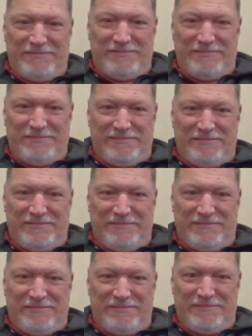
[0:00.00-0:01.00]

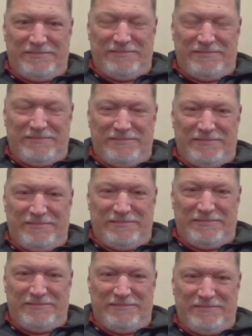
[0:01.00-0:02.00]

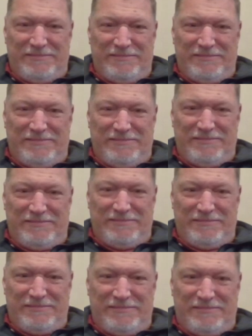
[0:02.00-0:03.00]

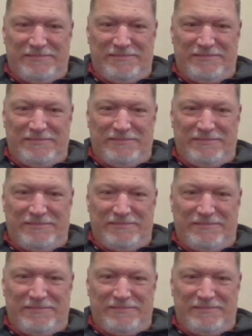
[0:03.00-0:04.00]

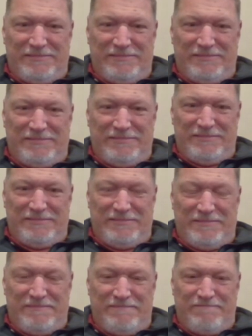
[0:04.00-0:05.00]

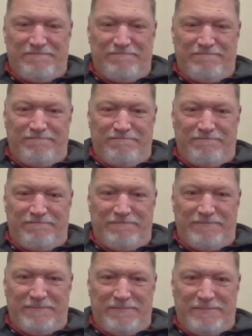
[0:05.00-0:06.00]

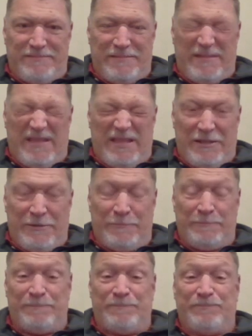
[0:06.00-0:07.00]

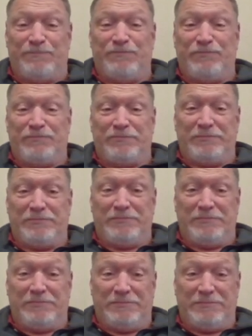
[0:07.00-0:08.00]
[no speech]